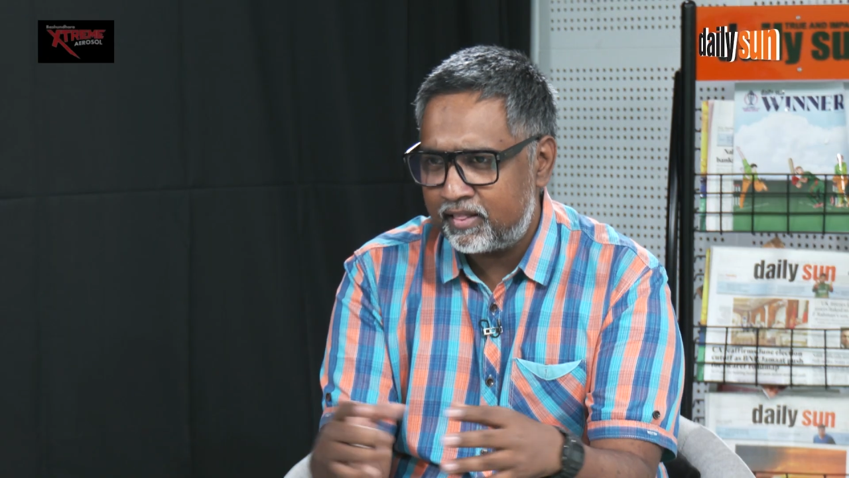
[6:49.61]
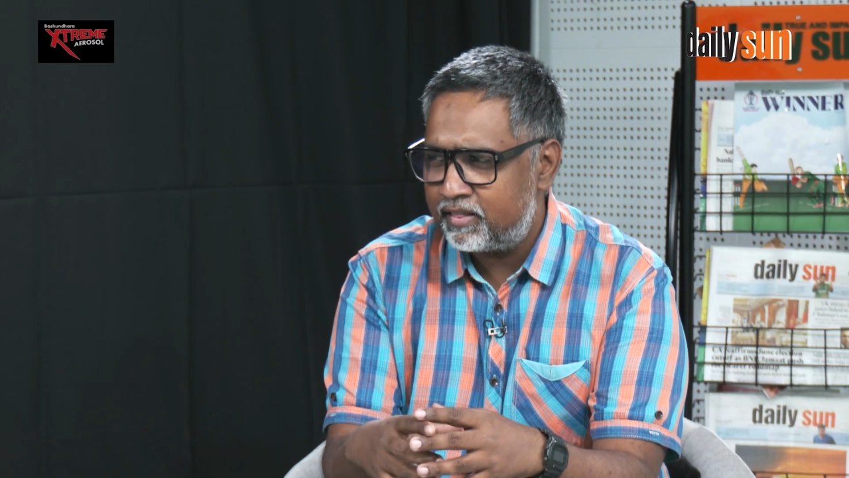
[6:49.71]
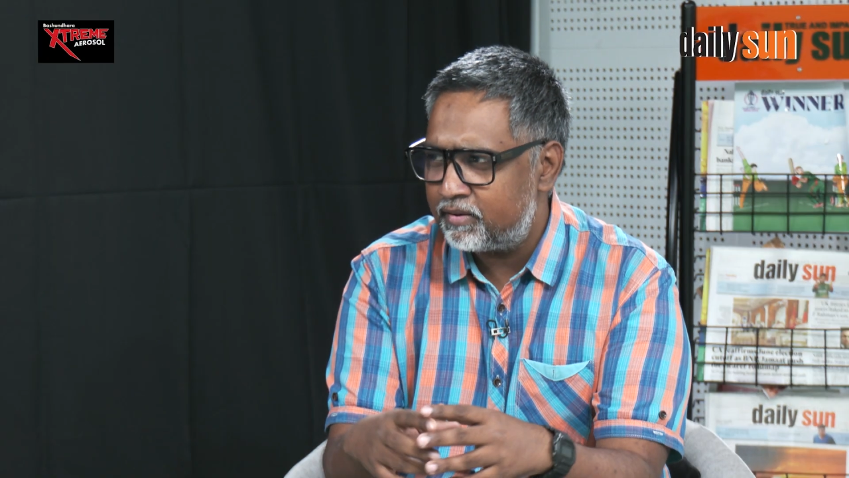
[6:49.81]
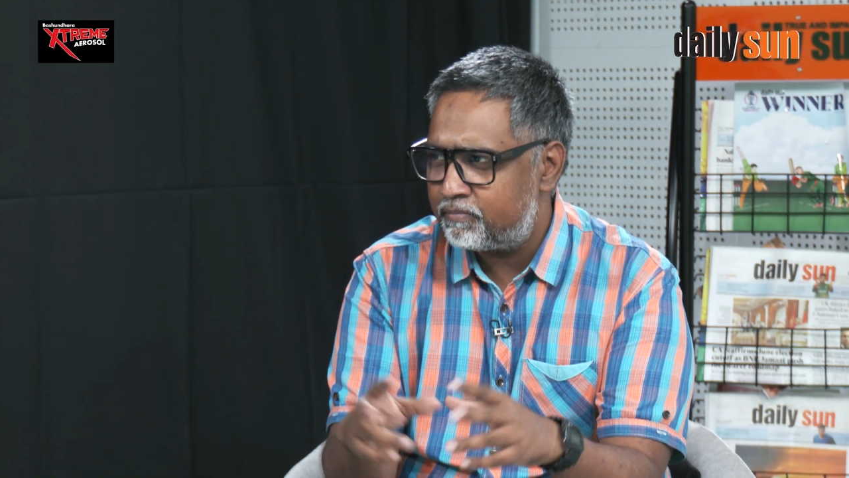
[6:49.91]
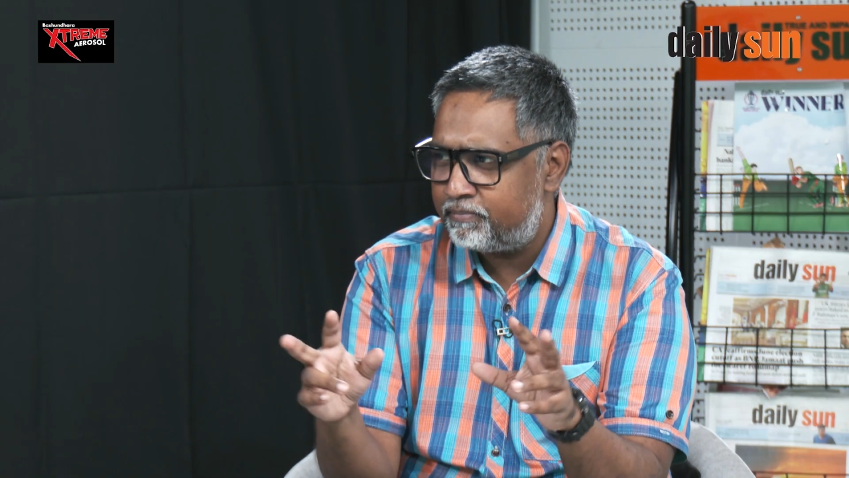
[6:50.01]

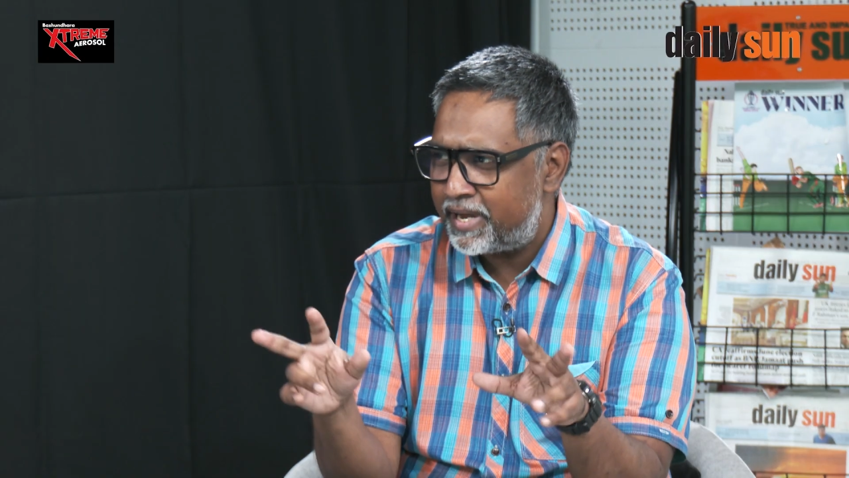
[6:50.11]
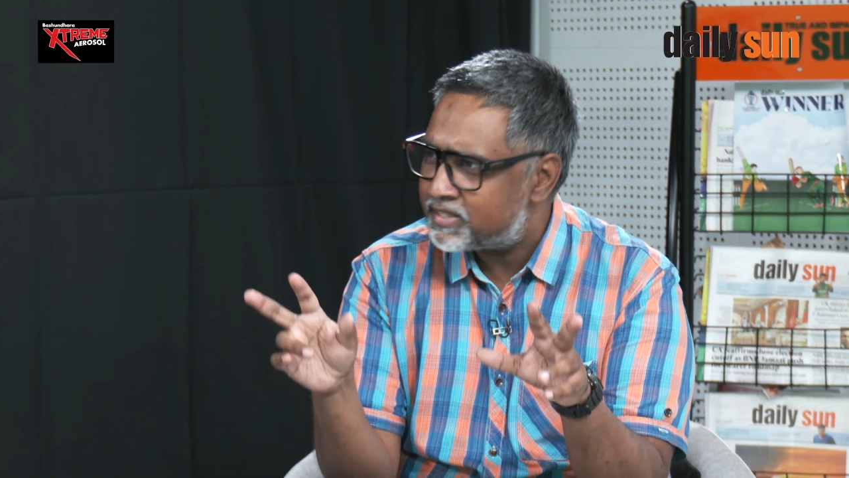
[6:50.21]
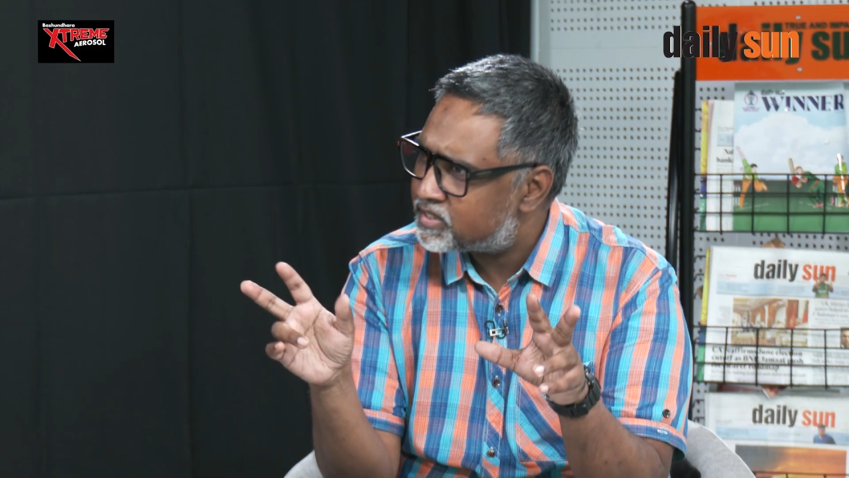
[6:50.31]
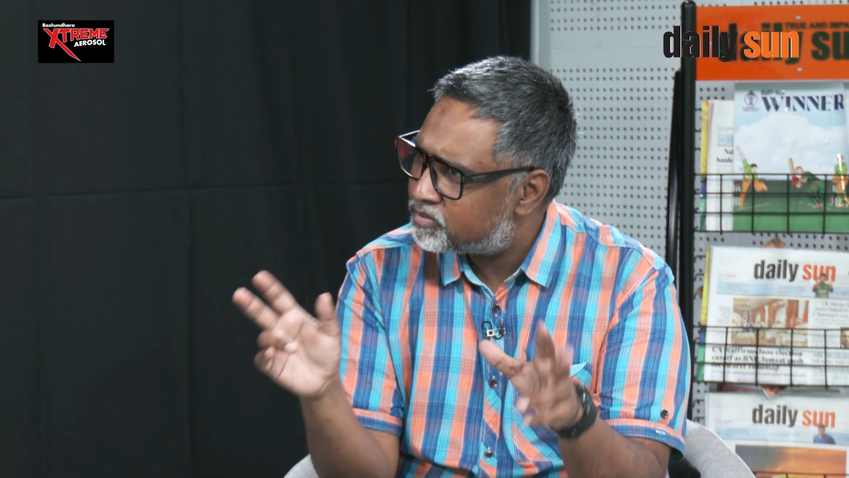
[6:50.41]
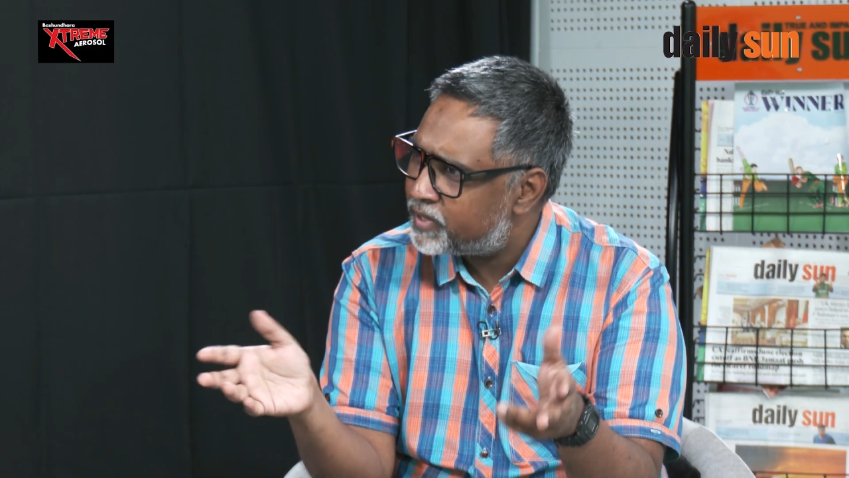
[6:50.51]
the
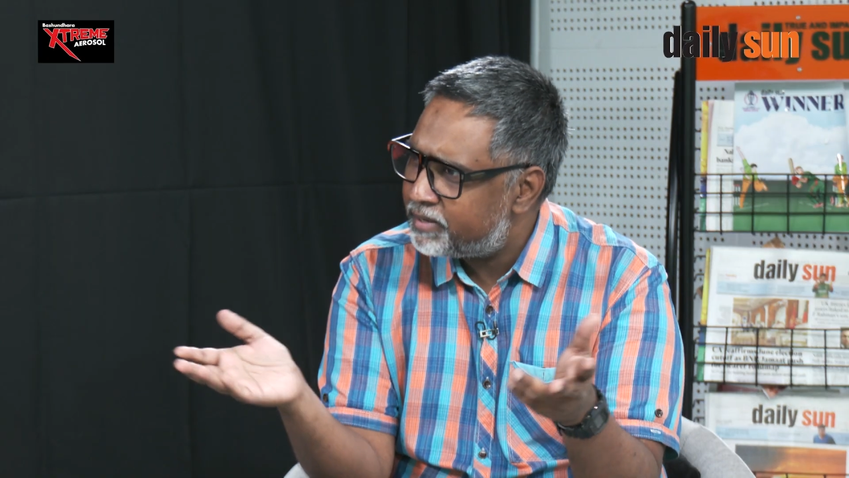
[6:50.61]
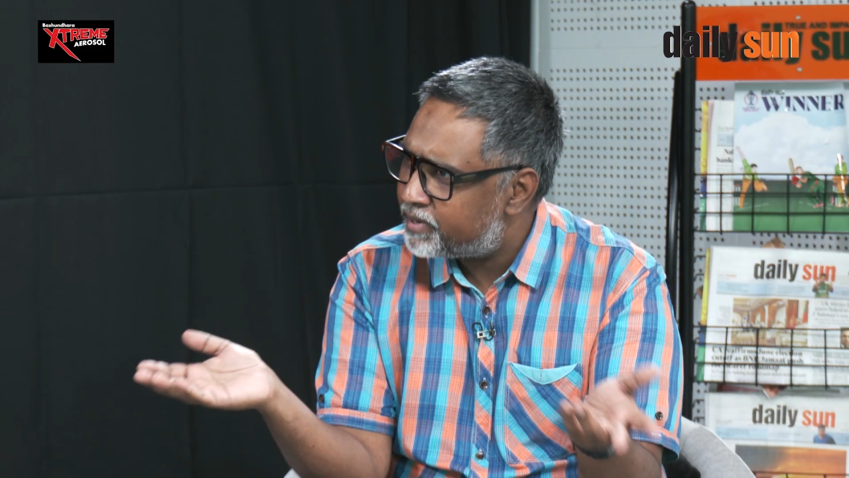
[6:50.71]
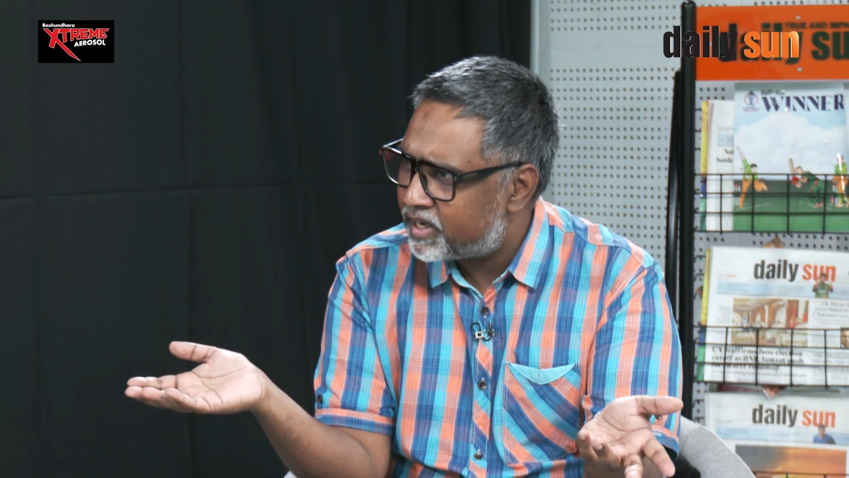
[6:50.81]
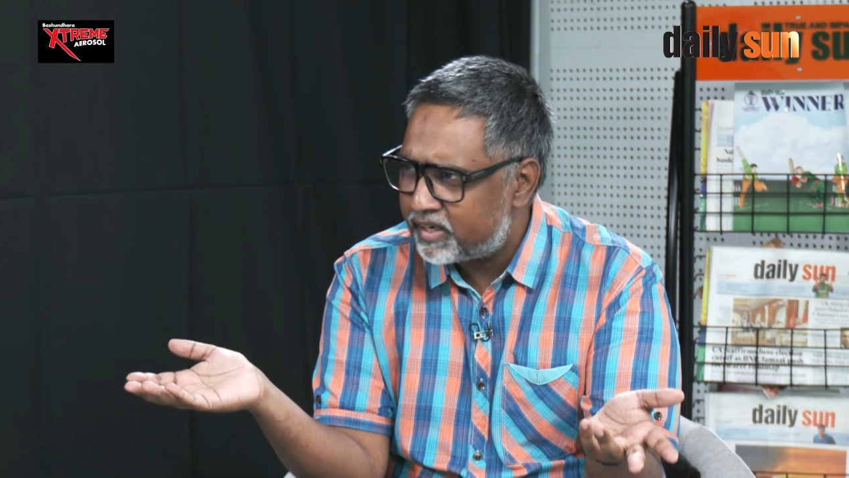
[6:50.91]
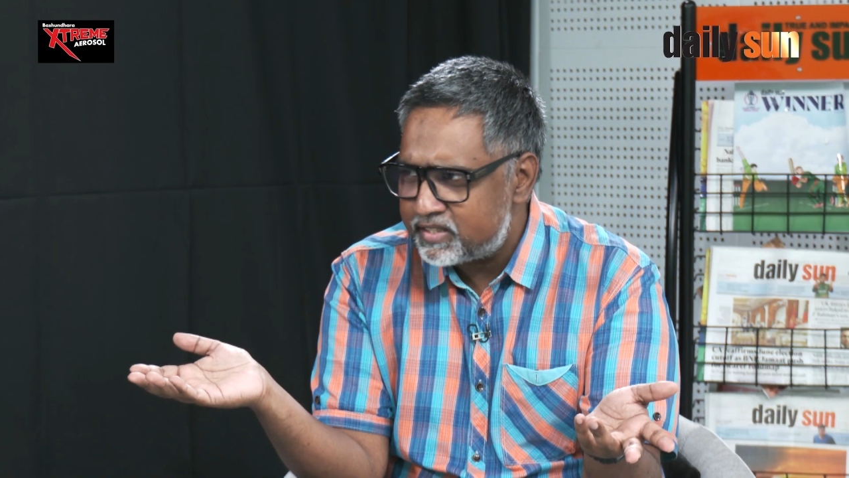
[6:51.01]
best wing
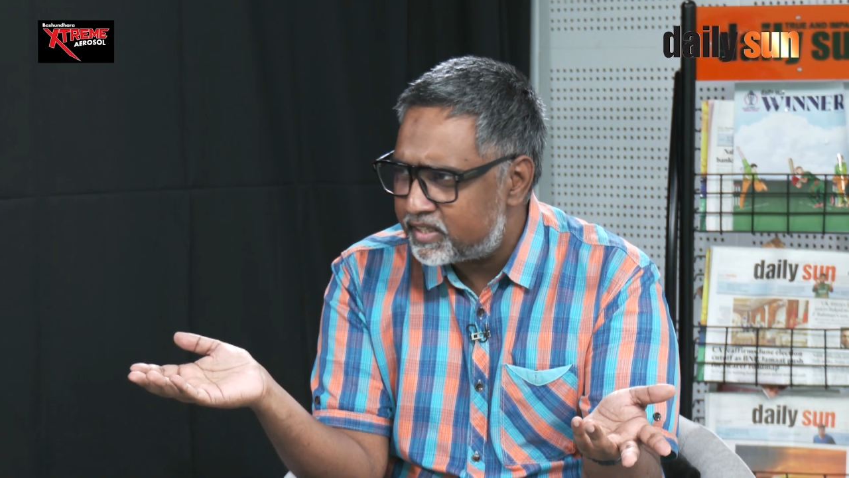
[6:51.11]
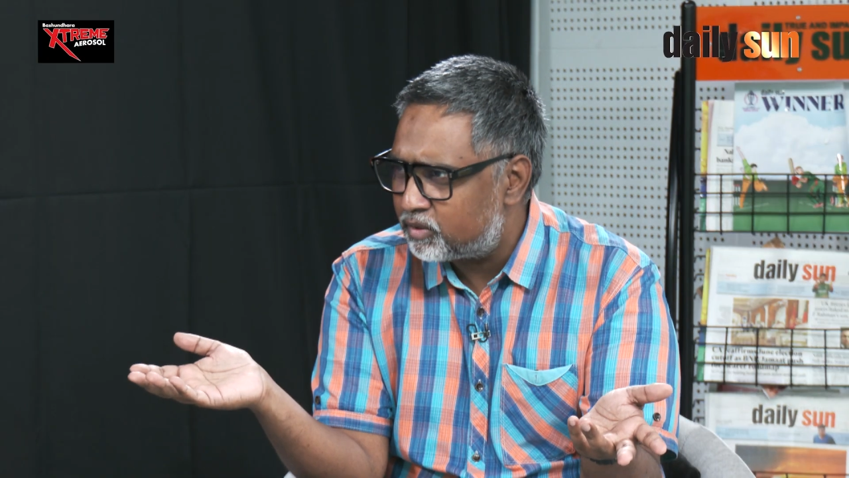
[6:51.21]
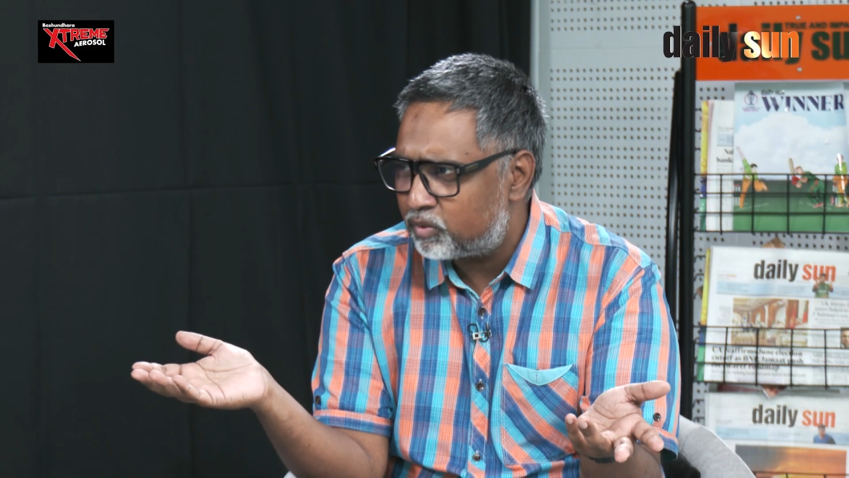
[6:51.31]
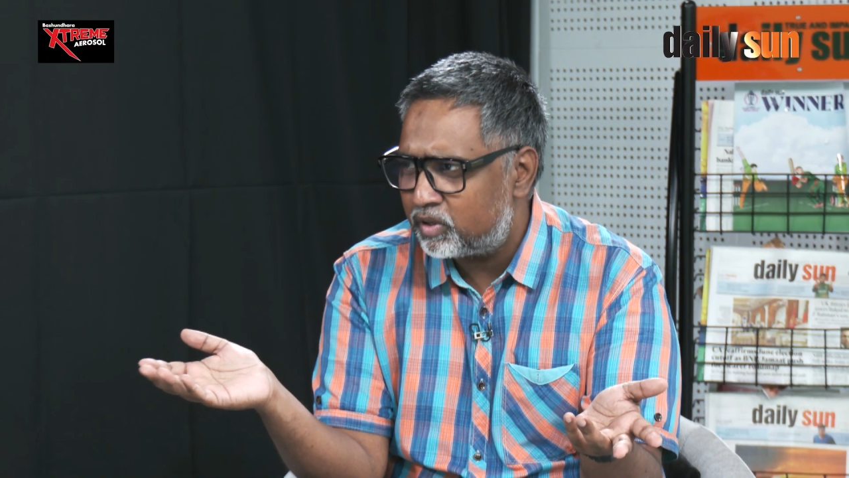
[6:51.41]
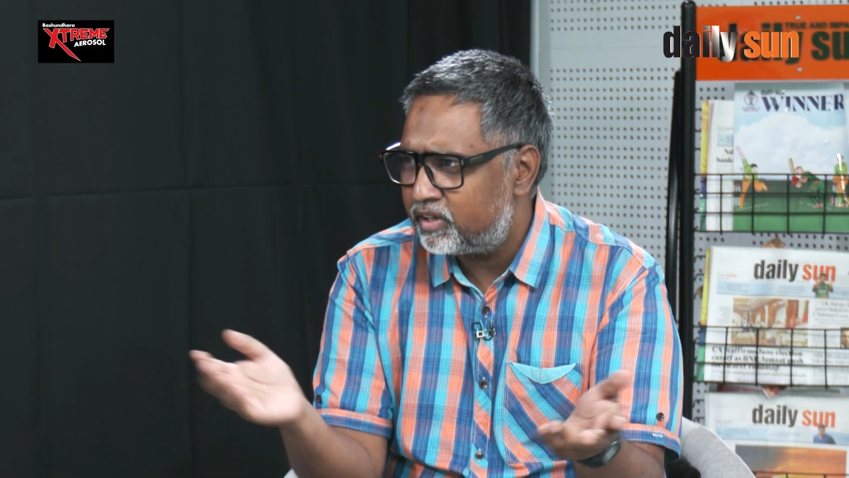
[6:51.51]
pairings in the
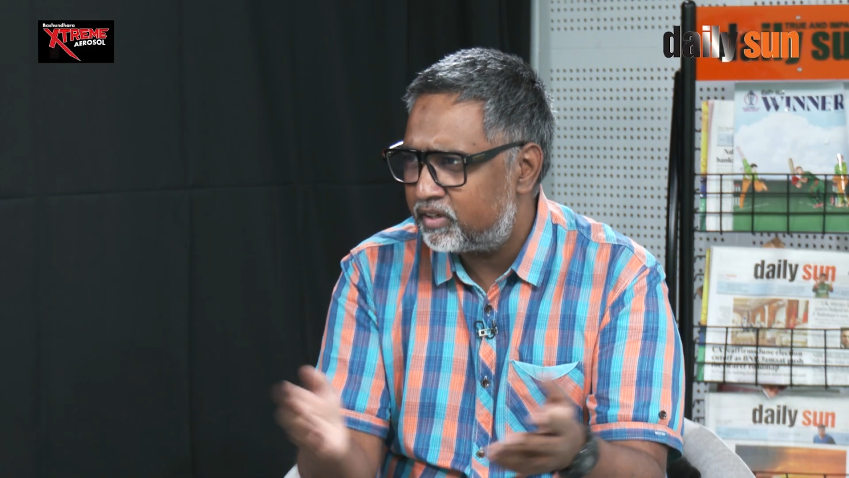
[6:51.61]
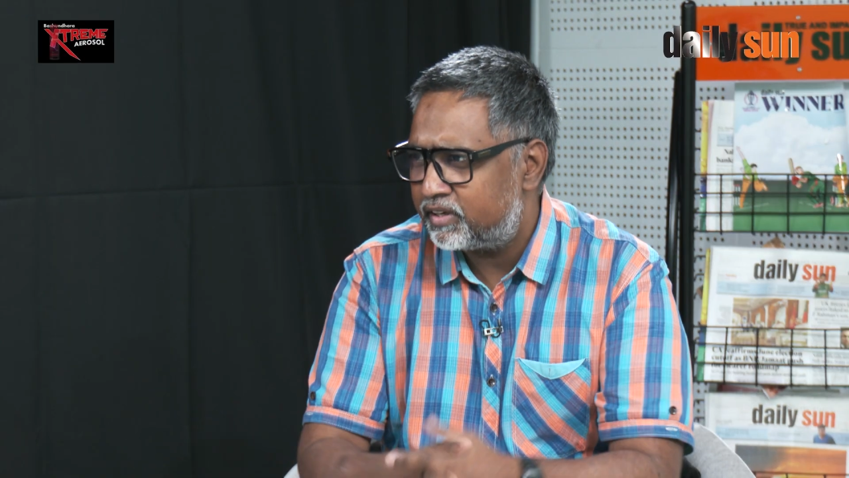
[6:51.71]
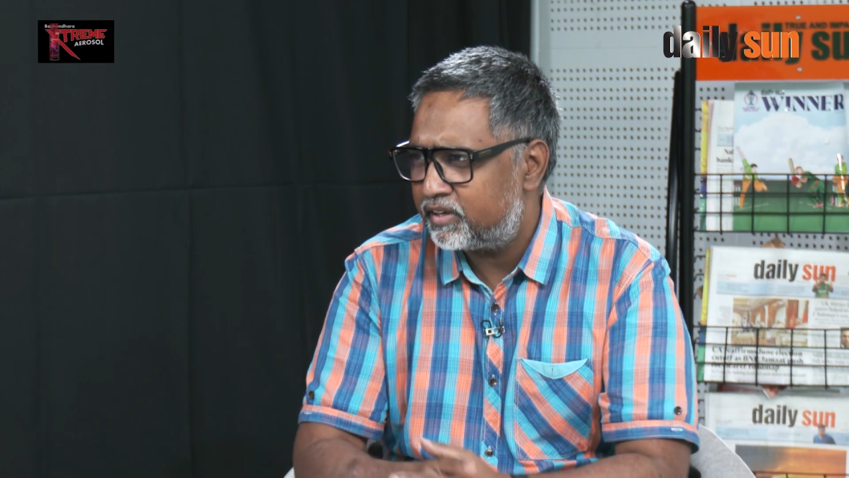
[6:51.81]
world. if